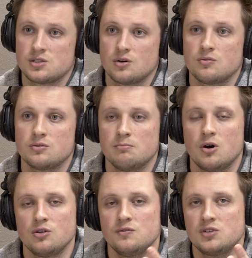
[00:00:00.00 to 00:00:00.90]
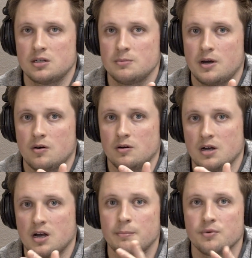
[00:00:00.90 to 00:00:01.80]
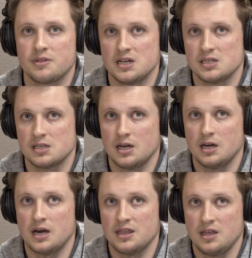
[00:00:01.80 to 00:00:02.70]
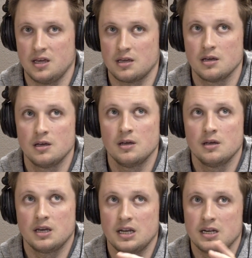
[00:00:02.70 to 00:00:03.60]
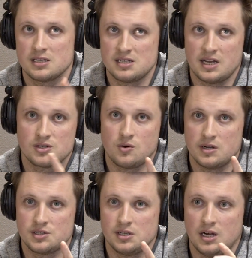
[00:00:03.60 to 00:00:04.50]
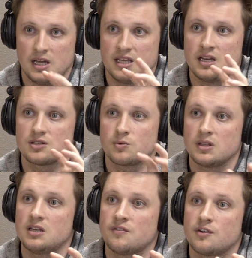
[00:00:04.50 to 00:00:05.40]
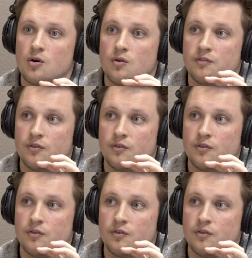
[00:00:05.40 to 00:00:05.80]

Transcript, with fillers: So, Mo, you've talked about a couple things that I think getting into this next question, I think it's really difficult